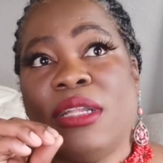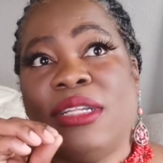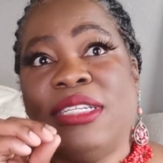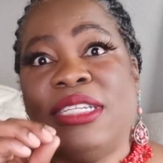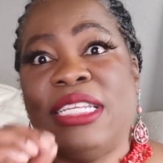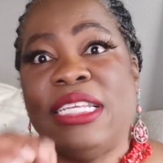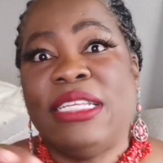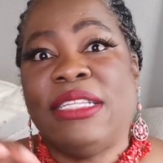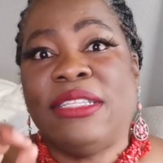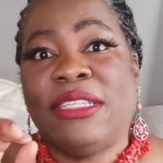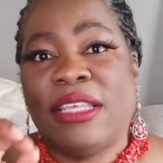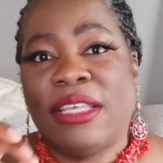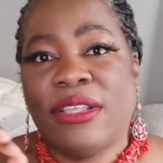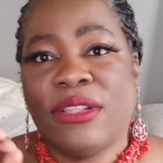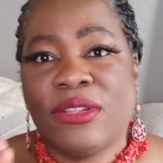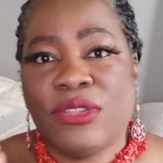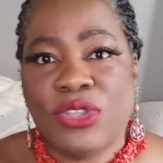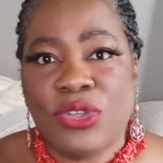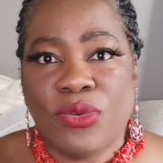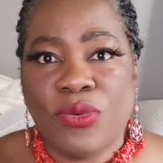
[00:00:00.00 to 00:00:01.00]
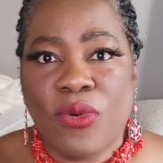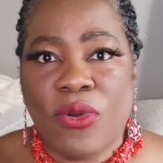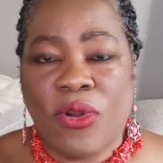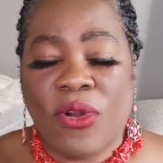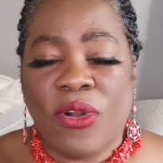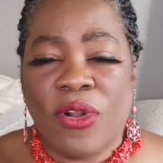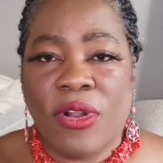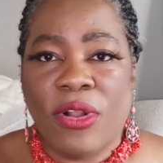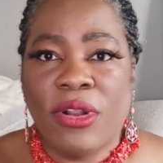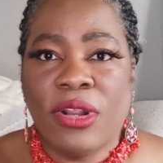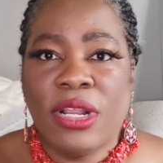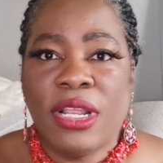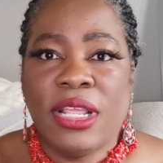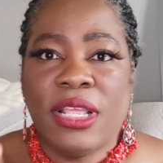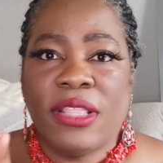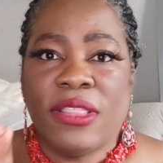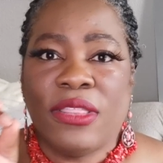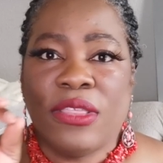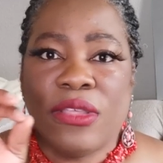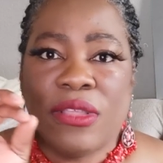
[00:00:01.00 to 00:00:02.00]
detailed you are,
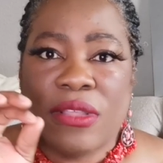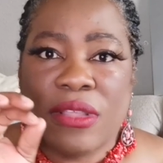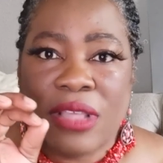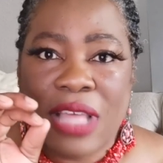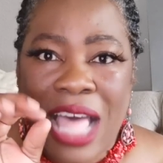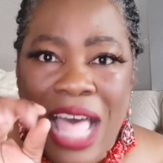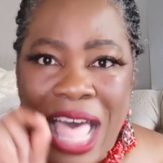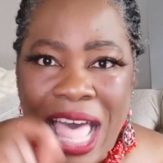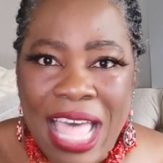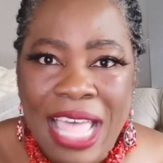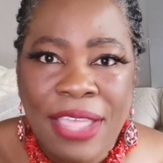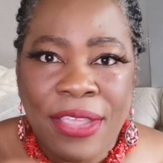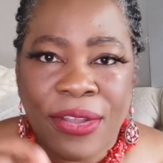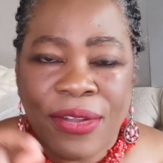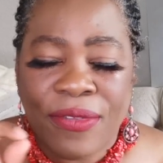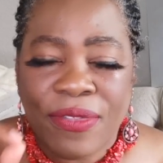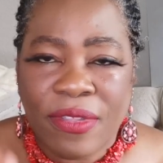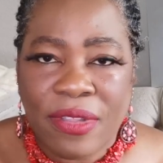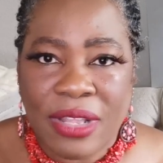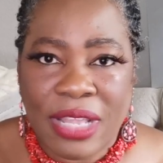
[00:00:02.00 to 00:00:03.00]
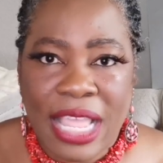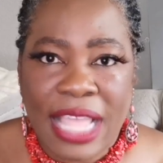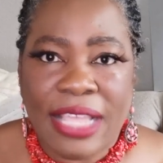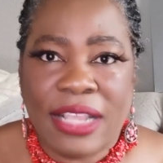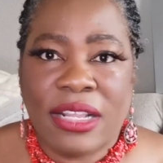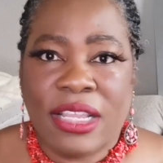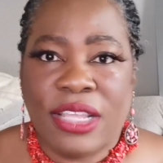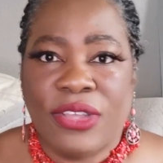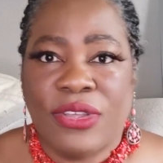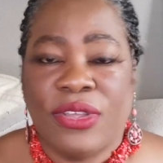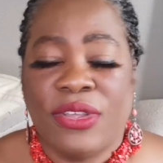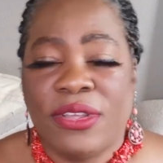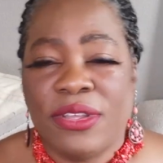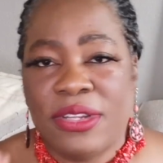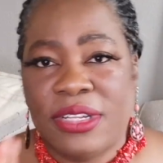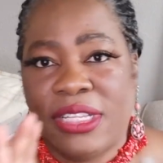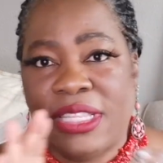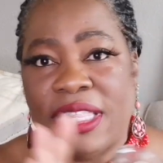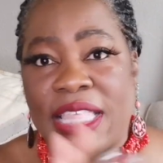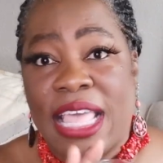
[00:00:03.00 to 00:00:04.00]
the higher the
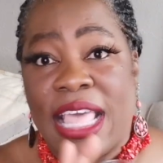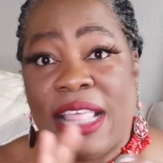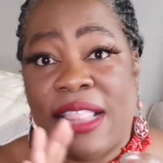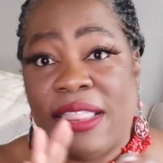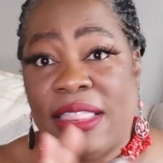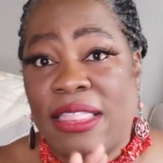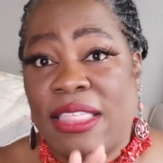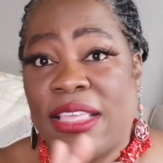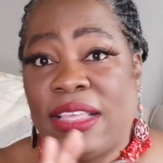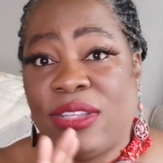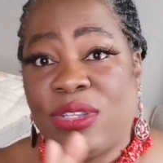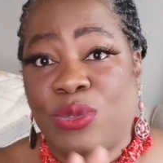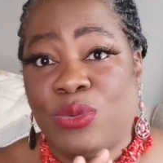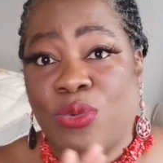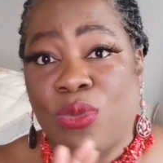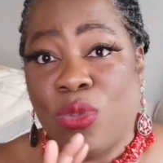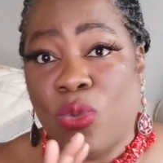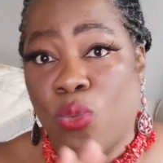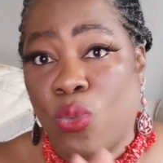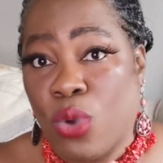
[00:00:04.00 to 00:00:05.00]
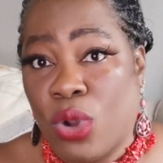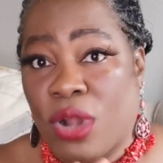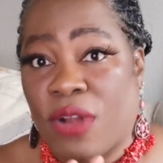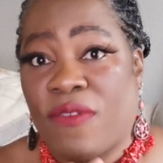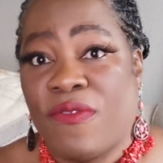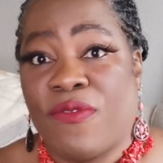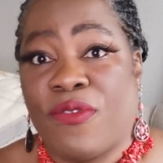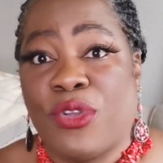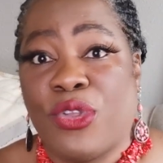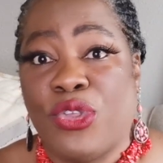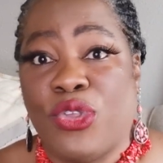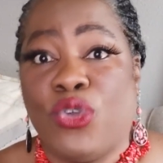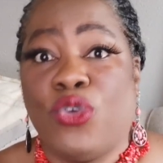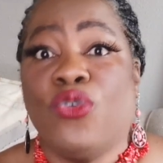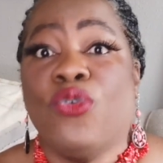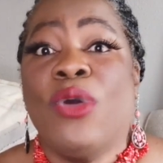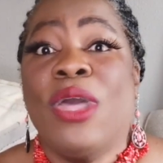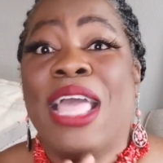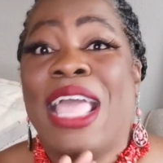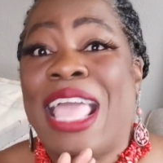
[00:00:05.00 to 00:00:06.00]
likelihood that this will work for
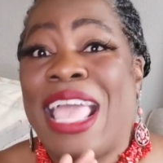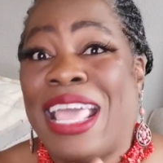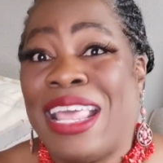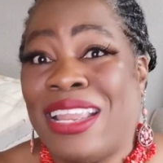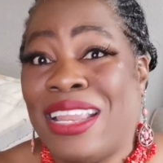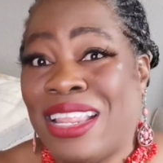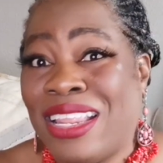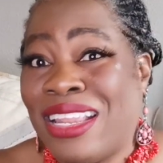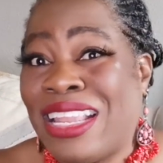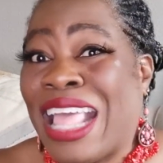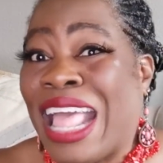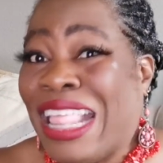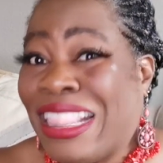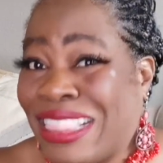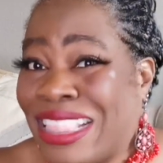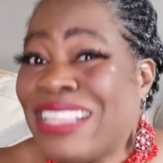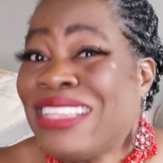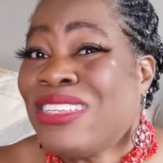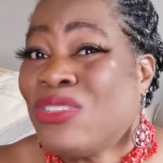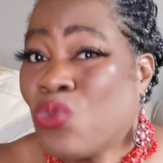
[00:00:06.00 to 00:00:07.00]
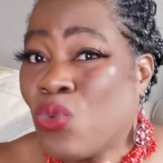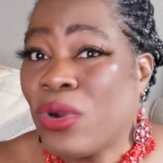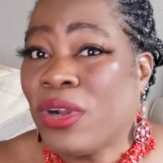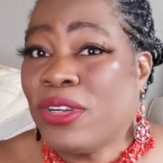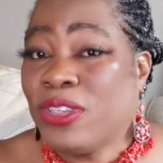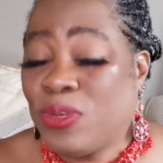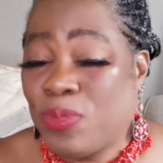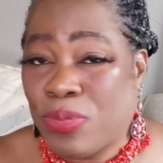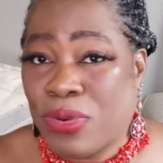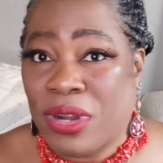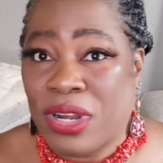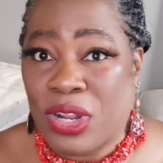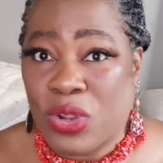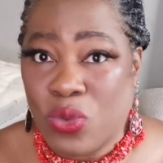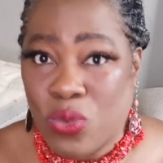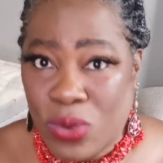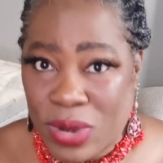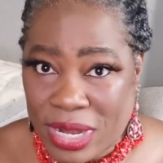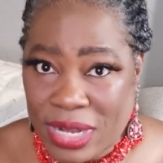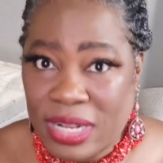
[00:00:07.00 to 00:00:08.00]
you, and this works pretty
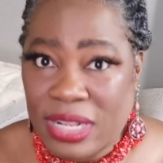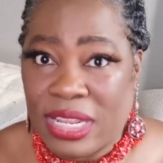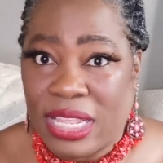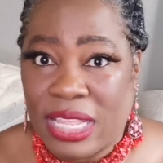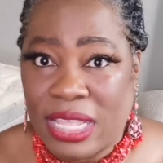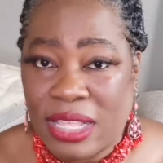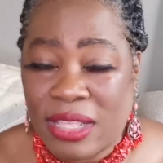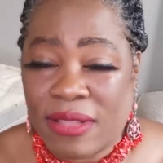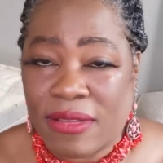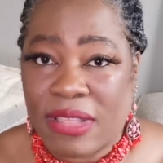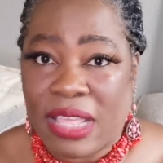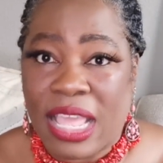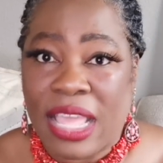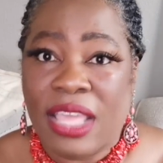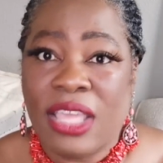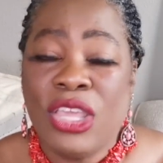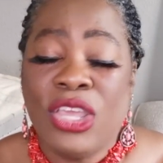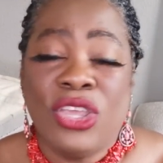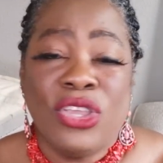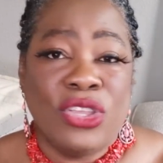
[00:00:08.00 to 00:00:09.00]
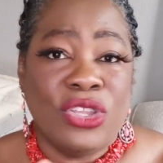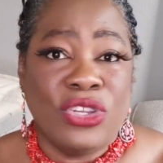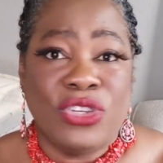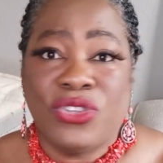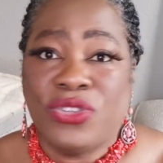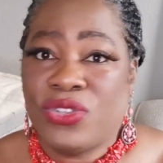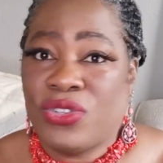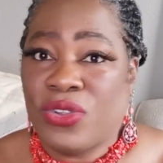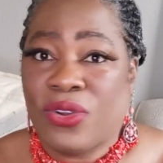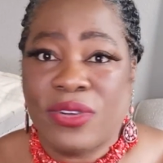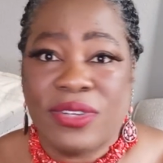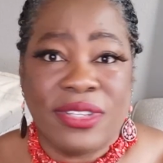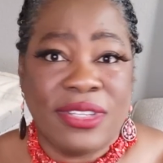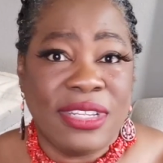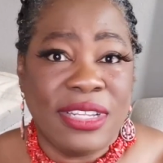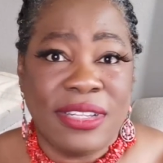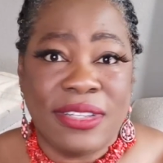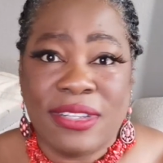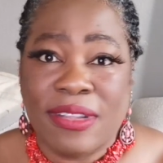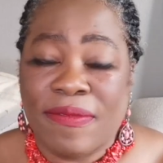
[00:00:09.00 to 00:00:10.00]
quickly, okay? You should start
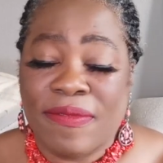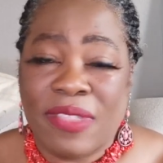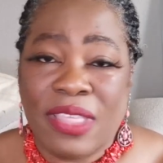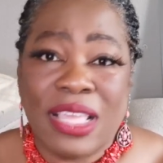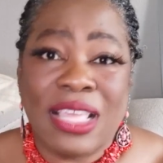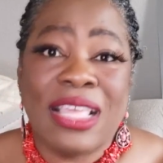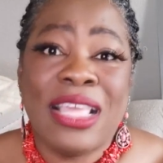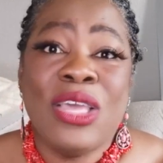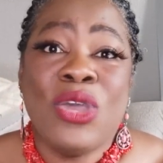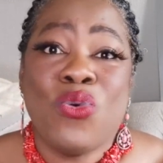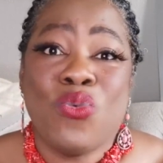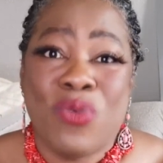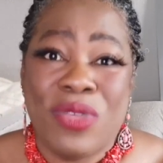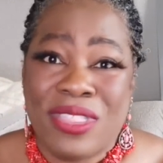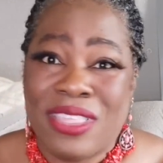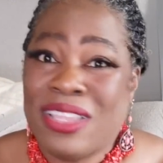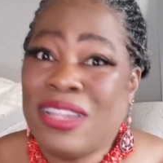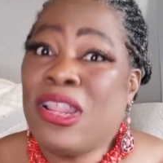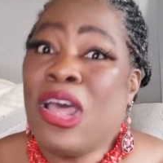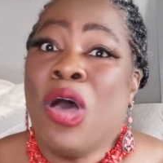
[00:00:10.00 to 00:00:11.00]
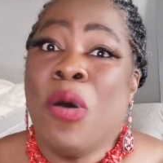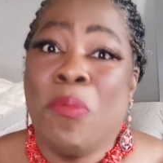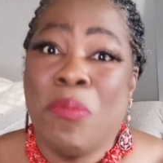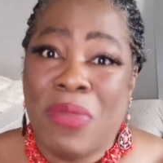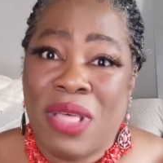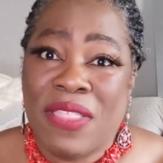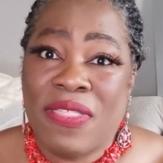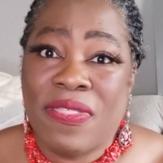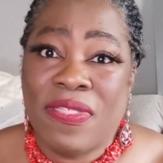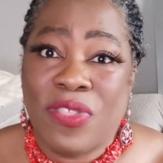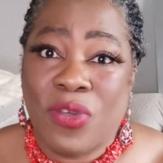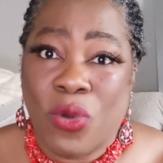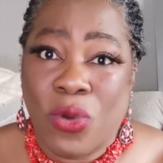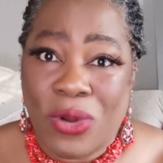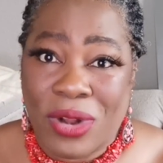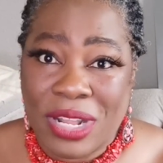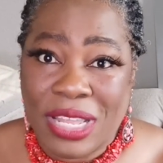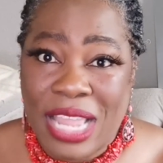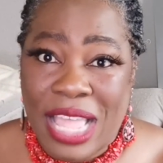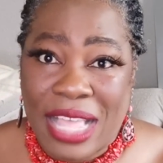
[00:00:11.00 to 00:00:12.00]
seeing something within a month
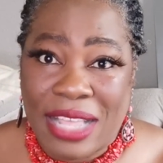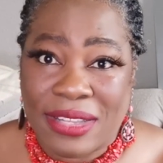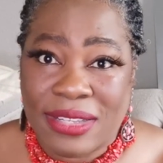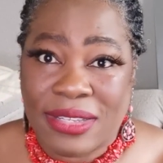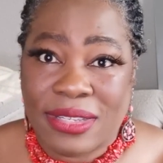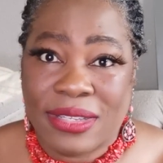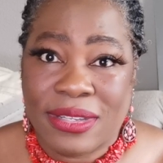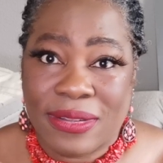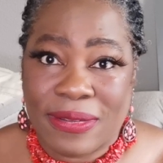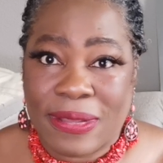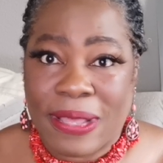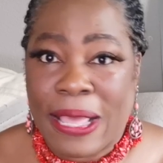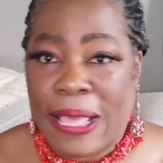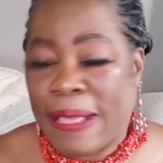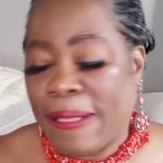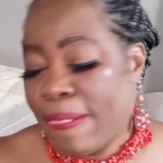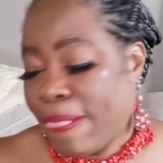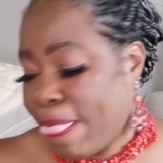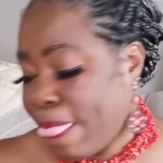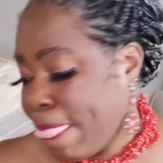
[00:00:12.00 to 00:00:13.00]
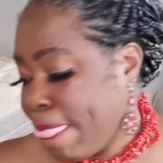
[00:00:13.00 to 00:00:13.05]
or less, okay?